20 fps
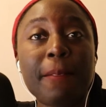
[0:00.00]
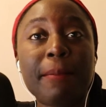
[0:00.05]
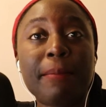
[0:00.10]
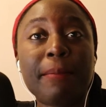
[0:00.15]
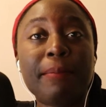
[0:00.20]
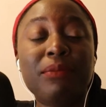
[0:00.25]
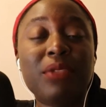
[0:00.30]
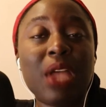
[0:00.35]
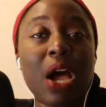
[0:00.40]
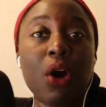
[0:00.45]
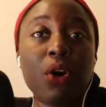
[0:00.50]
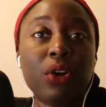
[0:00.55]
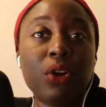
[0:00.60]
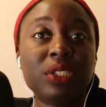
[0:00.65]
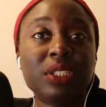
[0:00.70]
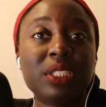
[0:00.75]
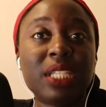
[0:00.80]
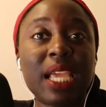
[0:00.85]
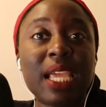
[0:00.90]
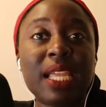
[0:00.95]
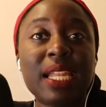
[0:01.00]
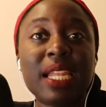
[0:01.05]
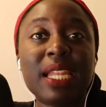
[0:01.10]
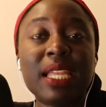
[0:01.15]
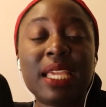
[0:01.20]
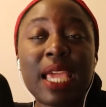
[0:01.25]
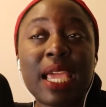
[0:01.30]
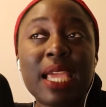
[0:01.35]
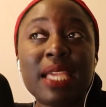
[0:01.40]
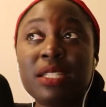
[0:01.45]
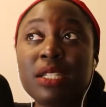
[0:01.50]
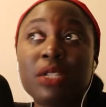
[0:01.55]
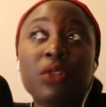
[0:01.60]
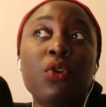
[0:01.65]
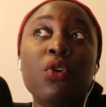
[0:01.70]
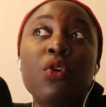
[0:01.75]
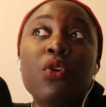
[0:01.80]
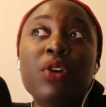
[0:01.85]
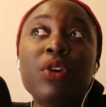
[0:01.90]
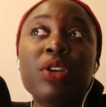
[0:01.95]
in any case.
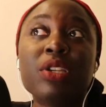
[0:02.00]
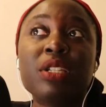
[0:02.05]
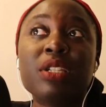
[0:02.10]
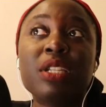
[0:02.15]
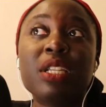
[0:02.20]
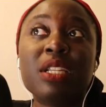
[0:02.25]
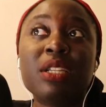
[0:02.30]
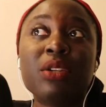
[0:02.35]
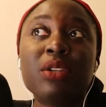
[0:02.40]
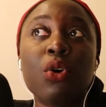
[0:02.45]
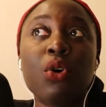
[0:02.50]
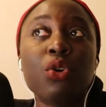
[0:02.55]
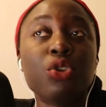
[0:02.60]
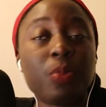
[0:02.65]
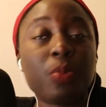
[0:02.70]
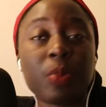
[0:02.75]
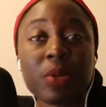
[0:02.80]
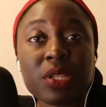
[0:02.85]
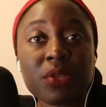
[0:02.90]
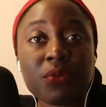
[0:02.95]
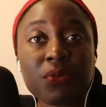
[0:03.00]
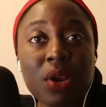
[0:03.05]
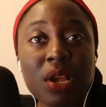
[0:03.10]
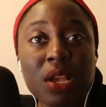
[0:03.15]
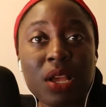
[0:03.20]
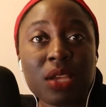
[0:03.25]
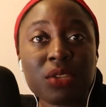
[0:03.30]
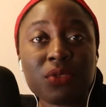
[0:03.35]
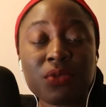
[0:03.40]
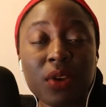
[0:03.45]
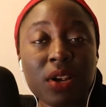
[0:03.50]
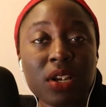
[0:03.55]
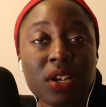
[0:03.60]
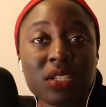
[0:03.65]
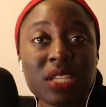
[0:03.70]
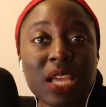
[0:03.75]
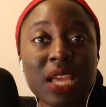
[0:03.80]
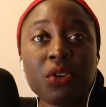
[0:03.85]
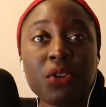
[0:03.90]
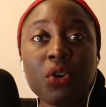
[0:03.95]
Nicole didn't go to prison, for as far
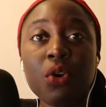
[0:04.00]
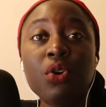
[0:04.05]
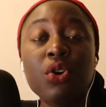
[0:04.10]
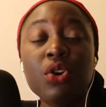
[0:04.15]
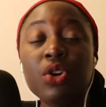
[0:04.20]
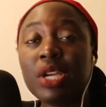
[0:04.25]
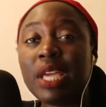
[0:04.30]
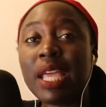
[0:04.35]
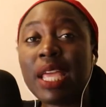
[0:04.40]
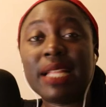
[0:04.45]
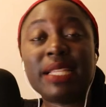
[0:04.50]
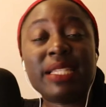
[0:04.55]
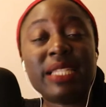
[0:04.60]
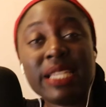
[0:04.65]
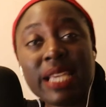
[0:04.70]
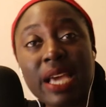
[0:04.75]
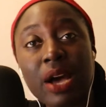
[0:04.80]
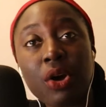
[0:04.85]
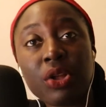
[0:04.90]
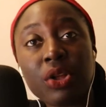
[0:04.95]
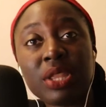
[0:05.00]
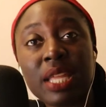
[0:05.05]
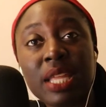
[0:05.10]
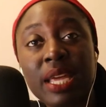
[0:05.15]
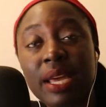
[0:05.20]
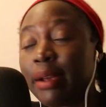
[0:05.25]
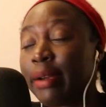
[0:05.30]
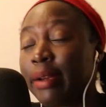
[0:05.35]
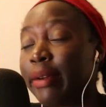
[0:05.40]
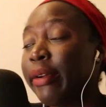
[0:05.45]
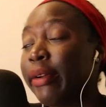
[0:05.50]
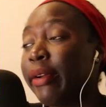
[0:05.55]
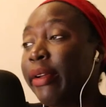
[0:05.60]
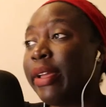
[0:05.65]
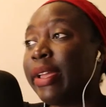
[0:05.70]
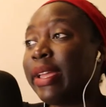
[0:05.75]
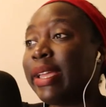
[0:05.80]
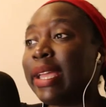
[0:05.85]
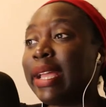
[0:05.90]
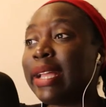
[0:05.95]
as I know. Get Tia on there.
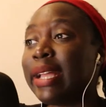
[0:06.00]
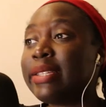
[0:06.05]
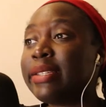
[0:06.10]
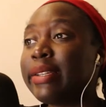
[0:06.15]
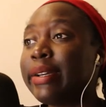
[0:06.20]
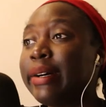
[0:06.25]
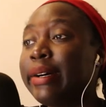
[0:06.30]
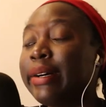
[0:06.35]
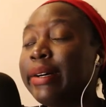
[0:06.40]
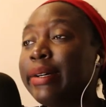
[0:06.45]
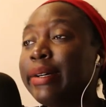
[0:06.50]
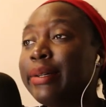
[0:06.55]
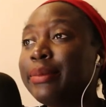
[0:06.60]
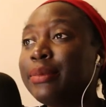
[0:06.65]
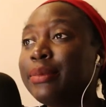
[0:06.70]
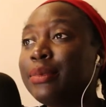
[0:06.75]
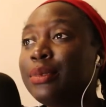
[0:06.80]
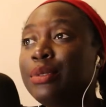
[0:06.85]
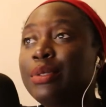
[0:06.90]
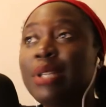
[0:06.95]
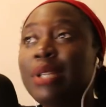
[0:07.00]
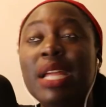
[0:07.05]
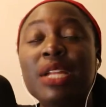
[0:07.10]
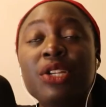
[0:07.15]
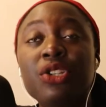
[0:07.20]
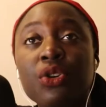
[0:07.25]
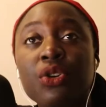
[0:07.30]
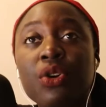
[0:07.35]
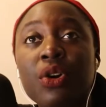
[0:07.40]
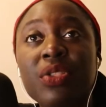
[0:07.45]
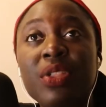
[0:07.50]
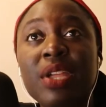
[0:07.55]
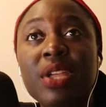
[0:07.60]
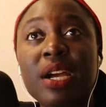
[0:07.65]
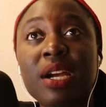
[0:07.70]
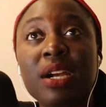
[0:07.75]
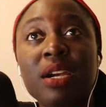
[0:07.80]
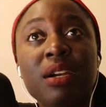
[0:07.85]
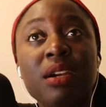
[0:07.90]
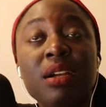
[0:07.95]
Get Rachel on
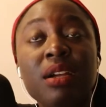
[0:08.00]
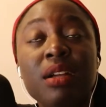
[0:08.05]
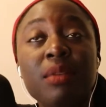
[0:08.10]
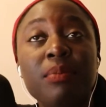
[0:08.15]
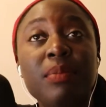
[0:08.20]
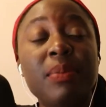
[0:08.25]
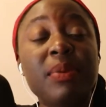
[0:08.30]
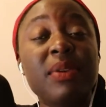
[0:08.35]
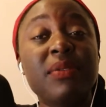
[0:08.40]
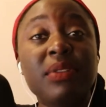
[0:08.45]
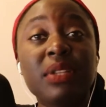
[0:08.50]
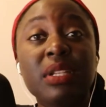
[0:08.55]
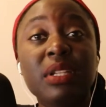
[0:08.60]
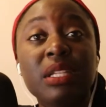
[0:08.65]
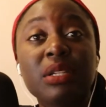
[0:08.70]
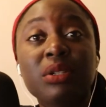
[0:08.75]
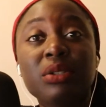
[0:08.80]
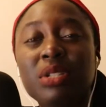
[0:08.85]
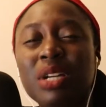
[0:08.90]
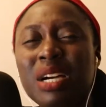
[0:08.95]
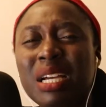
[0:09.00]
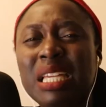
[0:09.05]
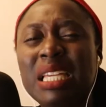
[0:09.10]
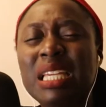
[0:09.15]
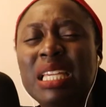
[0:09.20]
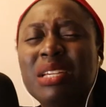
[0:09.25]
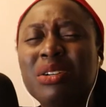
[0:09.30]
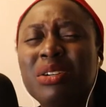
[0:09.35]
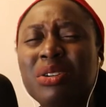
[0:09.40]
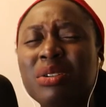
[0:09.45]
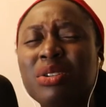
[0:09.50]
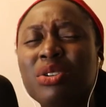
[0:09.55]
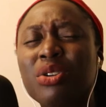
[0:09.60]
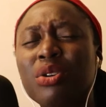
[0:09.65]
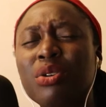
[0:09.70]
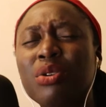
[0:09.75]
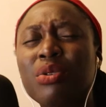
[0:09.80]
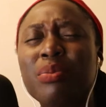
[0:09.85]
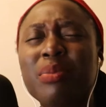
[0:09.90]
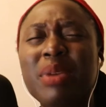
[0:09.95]
there. Maybe even little Dougie, or
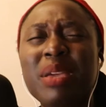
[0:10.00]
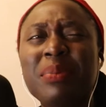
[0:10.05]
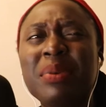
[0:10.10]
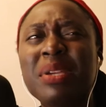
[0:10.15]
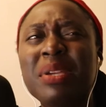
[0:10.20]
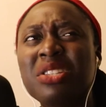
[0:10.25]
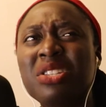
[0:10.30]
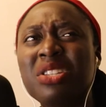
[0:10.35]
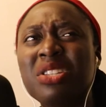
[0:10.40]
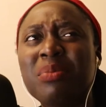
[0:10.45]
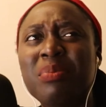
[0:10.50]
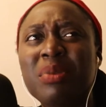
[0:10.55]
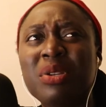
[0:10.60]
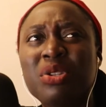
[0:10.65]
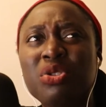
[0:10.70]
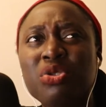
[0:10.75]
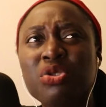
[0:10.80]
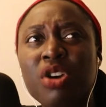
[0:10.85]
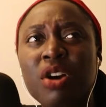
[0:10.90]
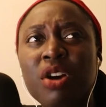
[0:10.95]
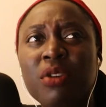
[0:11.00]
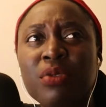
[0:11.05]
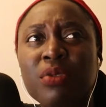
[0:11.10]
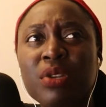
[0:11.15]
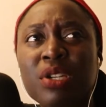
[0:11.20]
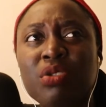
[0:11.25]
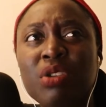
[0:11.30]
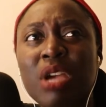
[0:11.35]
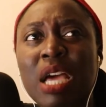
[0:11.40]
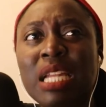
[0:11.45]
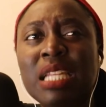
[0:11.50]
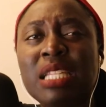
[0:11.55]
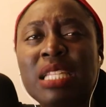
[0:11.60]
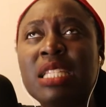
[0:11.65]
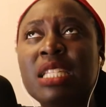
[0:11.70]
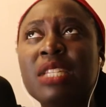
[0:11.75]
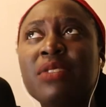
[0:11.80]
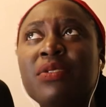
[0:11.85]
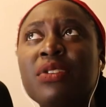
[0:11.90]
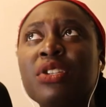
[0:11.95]
though maybe he's a bit too young for this reality
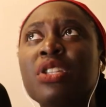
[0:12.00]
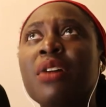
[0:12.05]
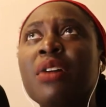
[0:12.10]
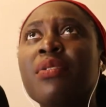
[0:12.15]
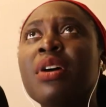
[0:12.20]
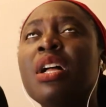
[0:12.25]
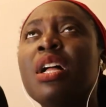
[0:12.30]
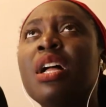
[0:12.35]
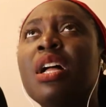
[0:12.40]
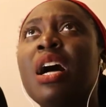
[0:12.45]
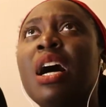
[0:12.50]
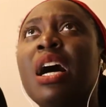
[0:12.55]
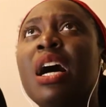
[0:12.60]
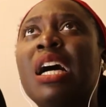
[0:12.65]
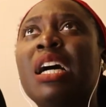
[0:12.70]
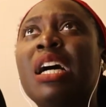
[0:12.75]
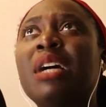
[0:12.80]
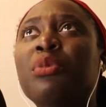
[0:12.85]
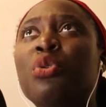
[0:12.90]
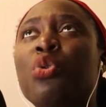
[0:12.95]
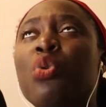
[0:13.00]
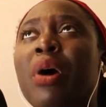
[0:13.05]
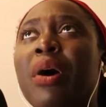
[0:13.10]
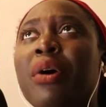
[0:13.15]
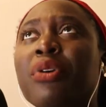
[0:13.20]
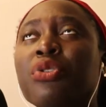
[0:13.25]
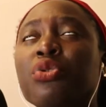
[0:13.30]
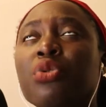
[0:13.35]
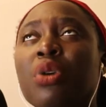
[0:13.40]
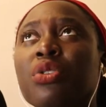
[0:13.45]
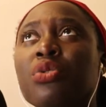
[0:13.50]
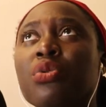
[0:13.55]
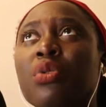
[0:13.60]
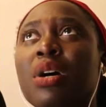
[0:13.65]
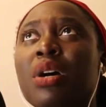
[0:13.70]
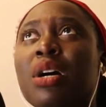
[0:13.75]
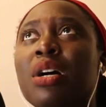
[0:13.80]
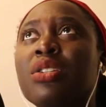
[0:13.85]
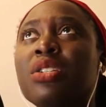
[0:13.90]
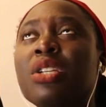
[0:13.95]
TV stuff. Who
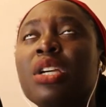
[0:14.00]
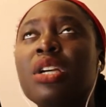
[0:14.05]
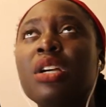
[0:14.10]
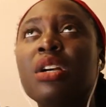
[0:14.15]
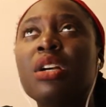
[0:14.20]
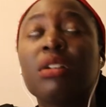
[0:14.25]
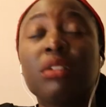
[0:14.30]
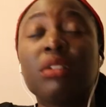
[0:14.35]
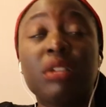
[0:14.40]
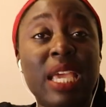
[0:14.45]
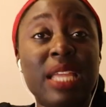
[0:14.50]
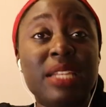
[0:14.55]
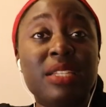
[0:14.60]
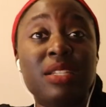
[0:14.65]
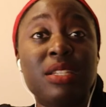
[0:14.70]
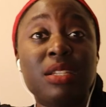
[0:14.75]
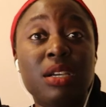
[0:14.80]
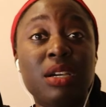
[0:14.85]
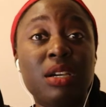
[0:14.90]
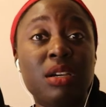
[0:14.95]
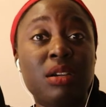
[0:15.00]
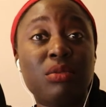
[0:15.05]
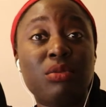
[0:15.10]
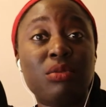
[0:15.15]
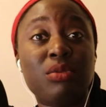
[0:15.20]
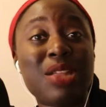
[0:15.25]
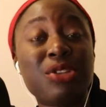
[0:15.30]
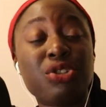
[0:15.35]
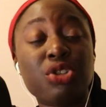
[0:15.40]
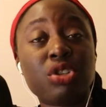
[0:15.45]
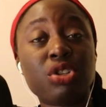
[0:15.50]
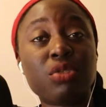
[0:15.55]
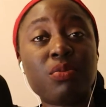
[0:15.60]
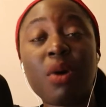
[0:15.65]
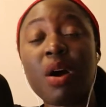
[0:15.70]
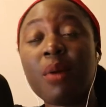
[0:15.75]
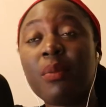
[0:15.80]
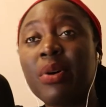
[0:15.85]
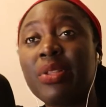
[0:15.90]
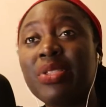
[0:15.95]
else? Get Rachel's
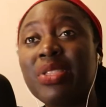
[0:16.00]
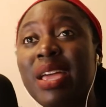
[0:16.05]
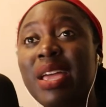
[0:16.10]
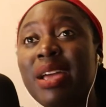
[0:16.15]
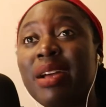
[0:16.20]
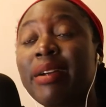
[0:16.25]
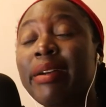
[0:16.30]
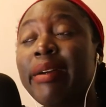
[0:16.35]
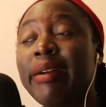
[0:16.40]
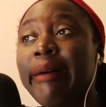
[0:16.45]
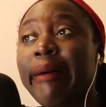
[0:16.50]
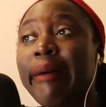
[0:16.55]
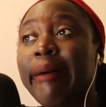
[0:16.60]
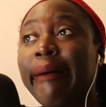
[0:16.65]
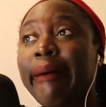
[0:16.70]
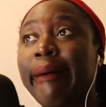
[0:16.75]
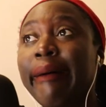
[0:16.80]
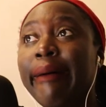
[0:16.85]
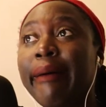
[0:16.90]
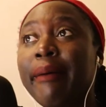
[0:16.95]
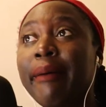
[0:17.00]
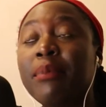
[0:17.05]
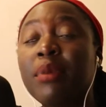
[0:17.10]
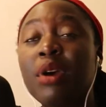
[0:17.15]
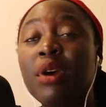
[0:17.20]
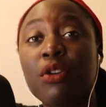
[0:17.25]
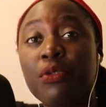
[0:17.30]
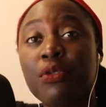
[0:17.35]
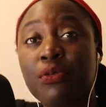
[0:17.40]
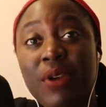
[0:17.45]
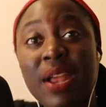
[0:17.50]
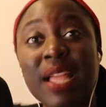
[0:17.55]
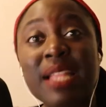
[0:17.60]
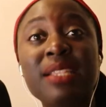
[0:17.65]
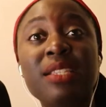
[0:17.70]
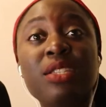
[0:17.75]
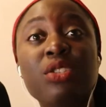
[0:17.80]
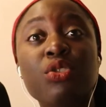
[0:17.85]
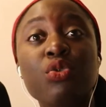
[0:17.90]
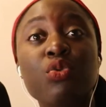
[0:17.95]
mom on there. Her
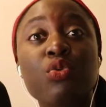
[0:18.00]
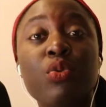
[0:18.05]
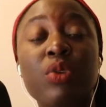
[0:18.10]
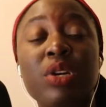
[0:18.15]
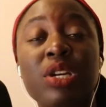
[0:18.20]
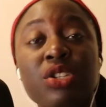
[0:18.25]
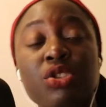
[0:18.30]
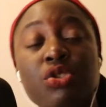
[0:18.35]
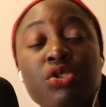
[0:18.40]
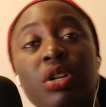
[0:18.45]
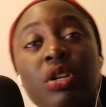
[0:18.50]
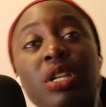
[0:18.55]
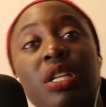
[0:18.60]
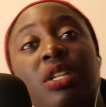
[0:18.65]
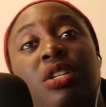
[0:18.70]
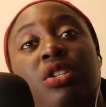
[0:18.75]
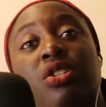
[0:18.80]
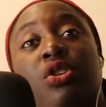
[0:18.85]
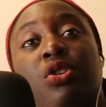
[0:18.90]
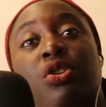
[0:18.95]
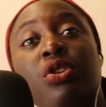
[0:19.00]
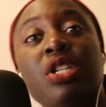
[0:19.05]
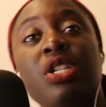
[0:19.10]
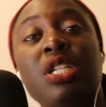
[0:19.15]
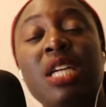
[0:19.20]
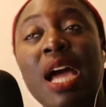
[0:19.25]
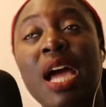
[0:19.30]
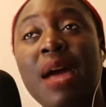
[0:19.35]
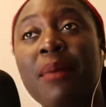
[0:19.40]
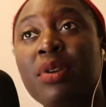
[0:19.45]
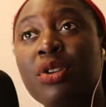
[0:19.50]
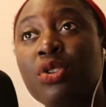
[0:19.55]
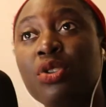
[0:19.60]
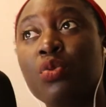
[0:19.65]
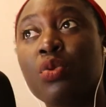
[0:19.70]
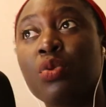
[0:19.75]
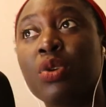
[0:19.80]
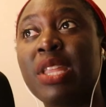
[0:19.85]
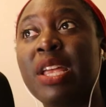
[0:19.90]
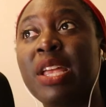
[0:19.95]
friends who were installing the security cameras,
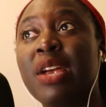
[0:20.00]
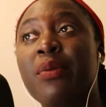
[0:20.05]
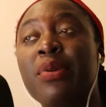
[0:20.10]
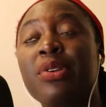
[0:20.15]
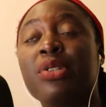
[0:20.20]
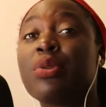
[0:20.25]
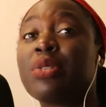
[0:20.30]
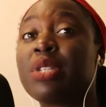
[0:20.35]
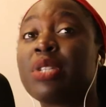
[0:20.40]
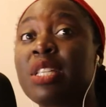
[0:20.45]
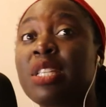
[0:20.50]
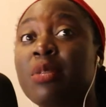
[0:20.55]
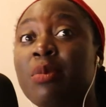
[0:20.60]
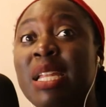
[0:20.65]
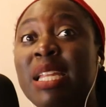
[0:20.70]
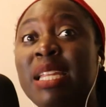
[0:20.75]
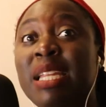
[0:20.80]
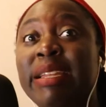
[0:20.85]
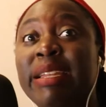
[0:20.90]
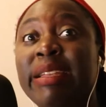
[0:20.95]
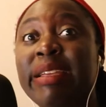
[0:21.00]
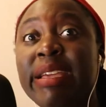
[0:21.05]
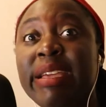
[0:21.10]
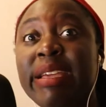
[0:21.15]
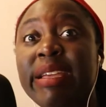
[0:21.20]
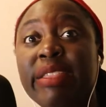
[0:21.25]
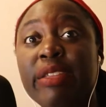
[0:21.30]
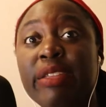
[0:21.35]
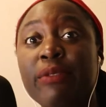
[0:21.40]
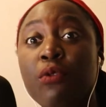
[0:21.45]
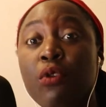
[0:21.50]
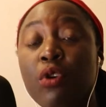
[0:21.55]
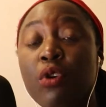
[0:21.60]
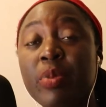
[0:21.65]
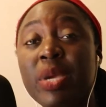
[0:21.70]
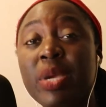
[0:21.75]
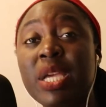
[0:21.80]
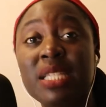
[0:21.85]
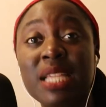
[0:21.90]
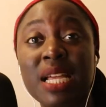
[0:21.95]
who were there when she was explaining the 4
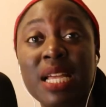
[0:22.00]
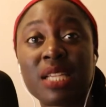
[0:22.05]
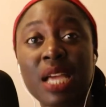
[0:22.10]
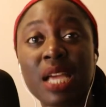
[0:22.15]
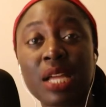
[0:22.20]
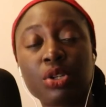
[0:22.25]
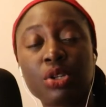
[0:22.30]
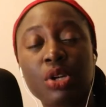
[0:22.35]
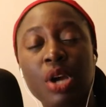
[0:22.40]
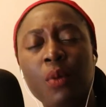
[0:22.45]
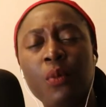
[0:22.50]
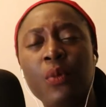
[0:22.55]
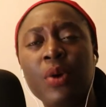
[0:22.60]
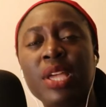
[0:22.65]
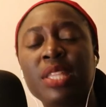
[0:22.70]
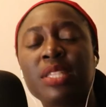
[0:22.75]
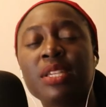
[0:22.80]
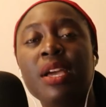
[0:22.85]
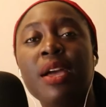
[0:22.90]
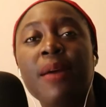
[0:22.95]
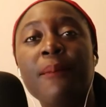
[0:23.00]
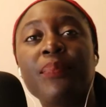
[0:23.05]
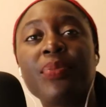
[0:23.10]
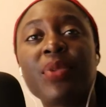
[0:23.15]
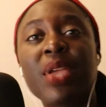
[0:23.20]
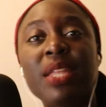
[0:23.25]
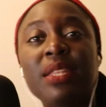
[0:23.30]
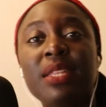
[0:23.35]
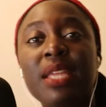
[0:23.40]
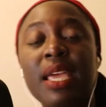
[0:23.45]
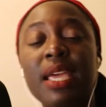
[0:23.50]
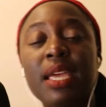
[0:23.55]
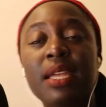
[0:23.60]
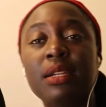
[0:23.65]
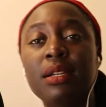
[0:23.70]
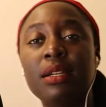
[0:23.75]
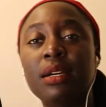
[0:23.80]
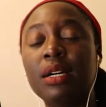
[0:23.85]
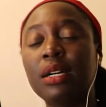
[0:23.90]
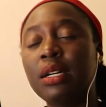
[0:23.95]
B's that she had to come with. And then